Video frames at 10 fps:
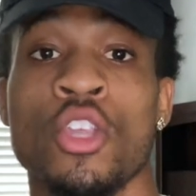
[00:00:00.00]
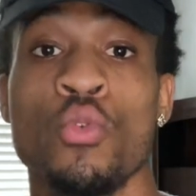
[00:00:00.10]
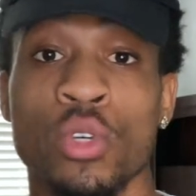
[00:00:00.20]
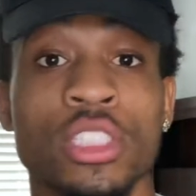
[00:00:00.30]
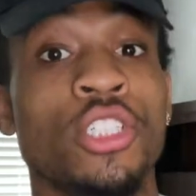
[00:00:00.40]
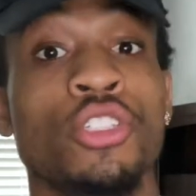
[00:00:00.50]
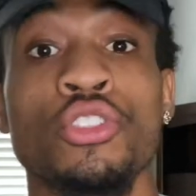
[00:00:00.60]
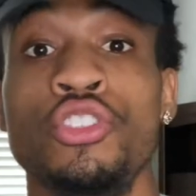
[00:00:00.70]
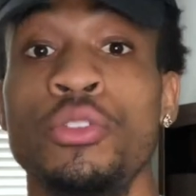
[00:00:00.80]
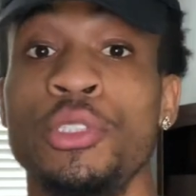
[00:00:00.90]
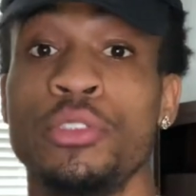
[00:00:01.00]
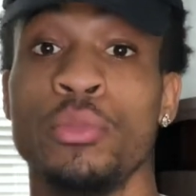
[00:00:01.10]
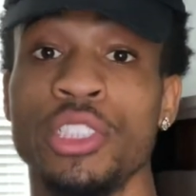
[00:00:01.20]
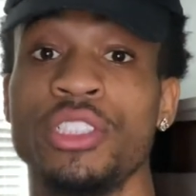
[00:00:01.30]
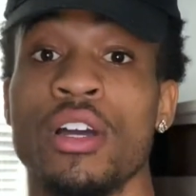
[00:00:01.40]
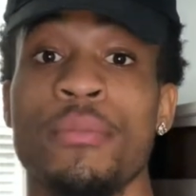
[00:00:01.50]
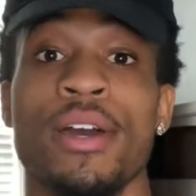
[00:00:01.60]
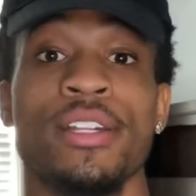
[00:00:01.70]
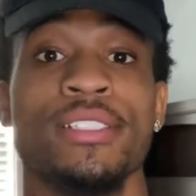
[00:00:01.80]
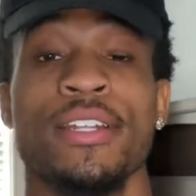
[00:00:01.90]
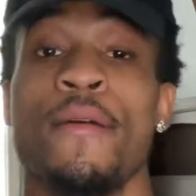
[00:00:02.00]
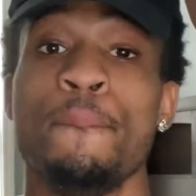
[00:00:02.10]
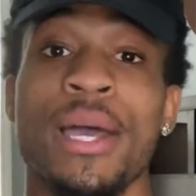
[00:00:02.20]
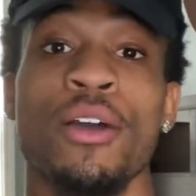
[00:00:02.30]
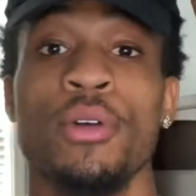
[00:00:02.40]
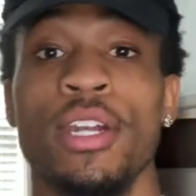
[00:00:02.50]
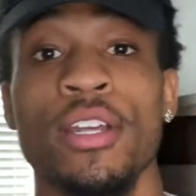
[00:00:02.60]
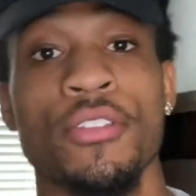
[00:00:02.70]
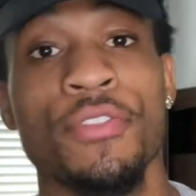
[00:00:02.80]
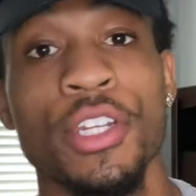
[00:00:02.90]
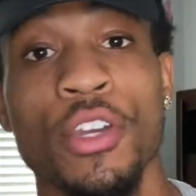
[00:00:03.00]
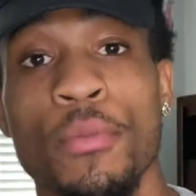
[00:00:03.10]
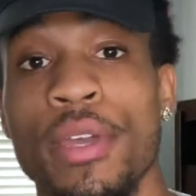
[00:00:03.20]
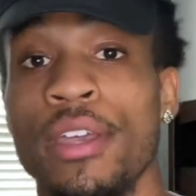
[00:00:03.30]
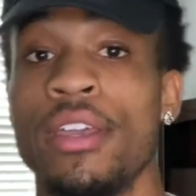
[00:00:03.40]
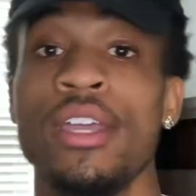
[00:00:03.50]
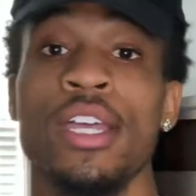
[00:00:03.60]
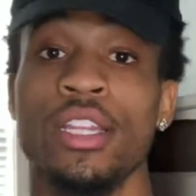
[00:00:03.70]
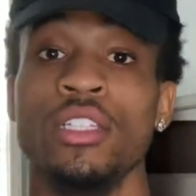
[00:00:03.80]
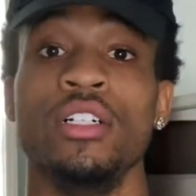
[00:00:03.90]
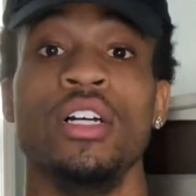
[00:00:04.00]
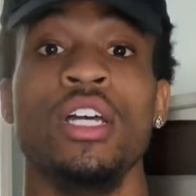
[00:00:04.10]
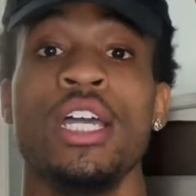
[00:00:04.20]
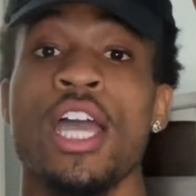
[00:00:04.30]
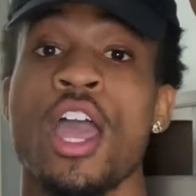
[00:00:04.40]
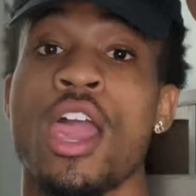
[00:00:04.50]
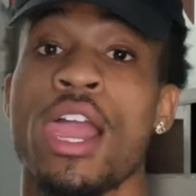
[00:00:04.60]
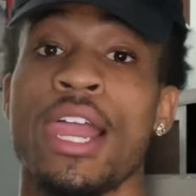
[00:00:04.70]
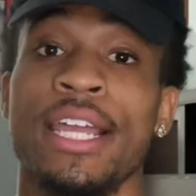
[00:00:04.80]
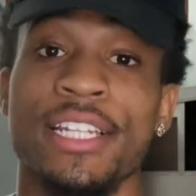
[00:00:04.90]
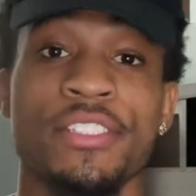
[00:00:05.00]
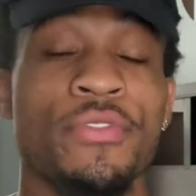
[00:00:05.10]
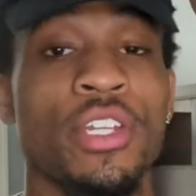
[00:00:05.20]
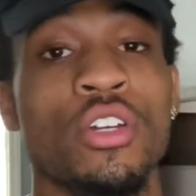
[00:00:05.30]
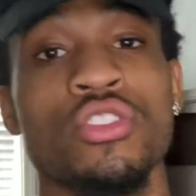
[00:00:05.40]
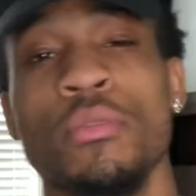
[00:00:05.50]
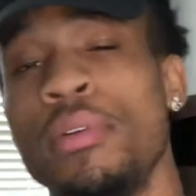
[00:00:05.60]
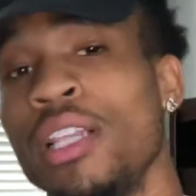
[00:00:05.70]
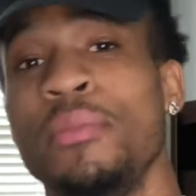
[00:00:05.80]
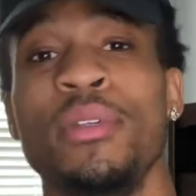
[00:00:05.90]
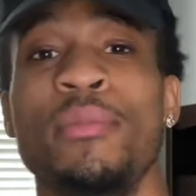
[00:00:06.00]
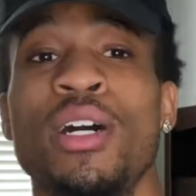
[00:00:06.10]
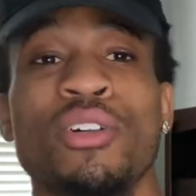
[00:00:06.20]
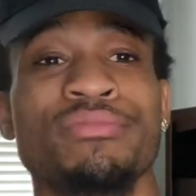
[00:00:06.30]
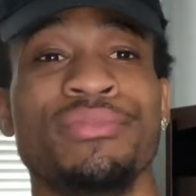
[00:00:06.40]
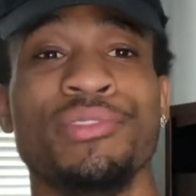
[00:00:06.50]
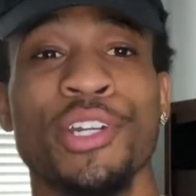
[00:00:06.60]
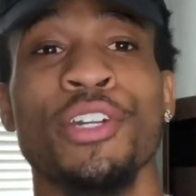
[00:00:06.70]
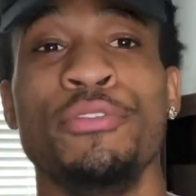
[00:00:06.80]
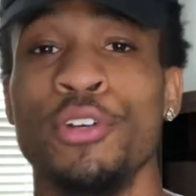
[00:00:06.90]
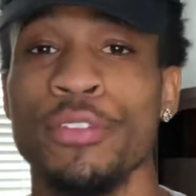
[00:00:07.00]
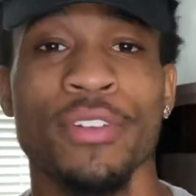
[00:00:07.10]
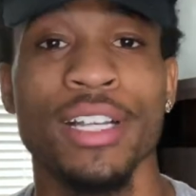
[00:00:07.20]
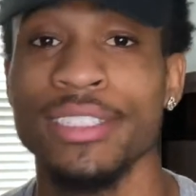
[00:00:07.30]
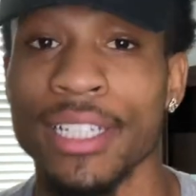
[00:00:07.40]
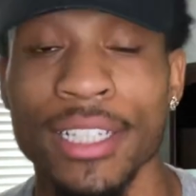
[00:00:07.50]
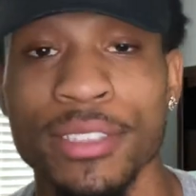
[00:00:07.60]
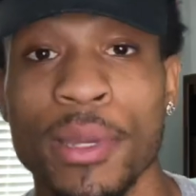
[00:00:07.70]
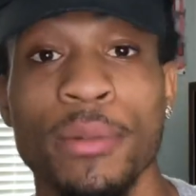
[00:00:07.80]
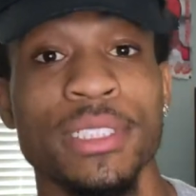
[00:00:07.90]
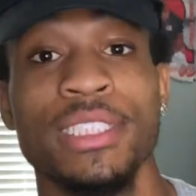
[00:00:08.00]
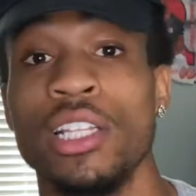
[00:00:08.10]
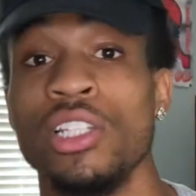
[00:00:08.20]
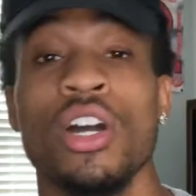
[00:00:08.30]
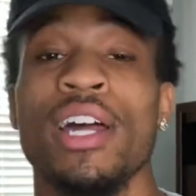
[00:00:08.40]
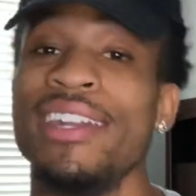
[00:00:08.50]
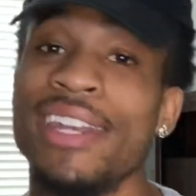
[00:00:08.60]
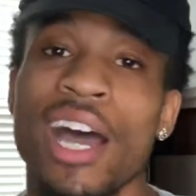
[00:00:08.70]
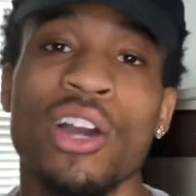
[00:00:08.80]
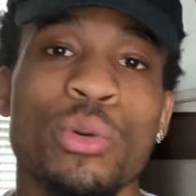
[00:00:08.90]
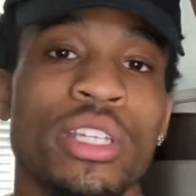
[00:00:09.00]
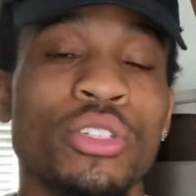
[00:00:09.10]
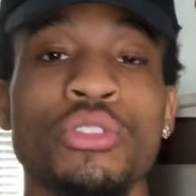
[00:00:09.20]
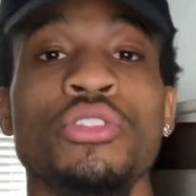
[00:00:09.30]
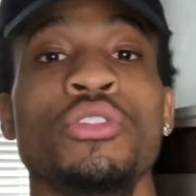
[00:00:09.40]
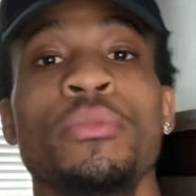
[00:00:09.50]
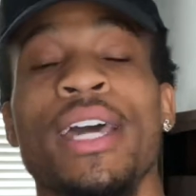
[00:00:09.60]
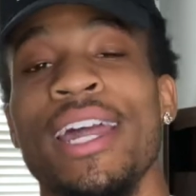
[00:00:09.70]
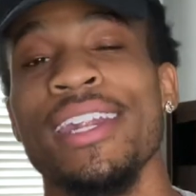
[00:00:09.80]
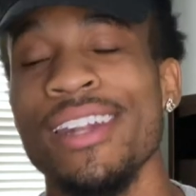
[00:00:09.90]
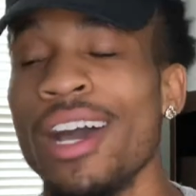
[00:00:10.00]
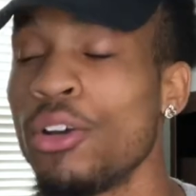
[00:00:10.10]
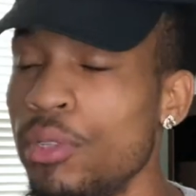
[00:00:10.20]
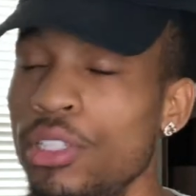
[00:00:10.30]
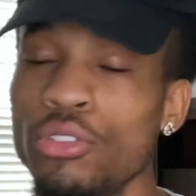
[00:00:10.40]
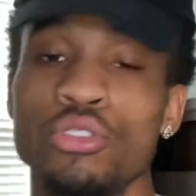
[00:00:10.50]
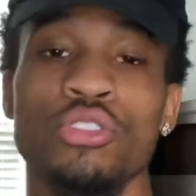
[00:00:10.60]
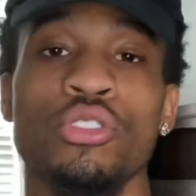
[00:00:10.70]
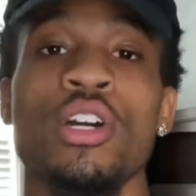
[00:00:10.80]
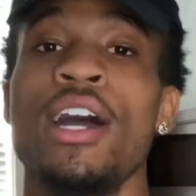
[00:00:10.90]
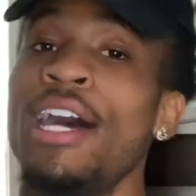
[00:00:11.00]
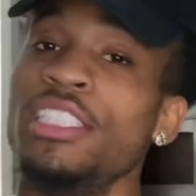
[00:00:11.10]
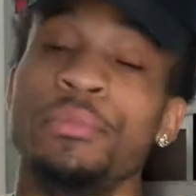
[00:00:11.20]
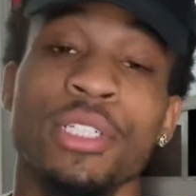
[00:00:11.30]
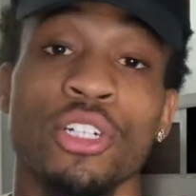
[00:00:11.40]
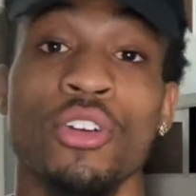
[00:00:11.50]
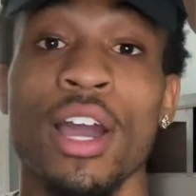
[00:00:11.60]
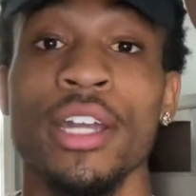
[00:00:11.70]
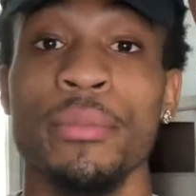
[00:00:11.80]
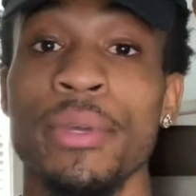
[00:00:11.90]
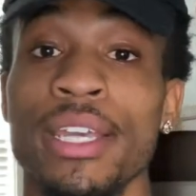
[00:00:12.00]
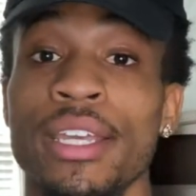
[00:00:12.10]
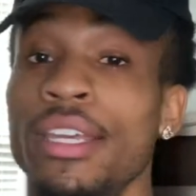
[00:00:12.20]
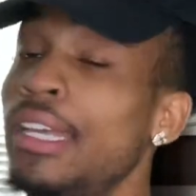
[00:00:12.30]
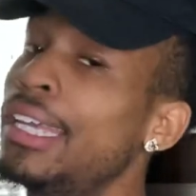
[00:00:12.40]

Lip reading: What's good, YouTube? It's your boy Sean Patterson. I'm back with another video, man. Look, and this video is gonna probably be about 30, 45 seconds, man. I'm just telling y'all, I did not quit YouTube, man. I did not quit YouTube. I just been grinding, man.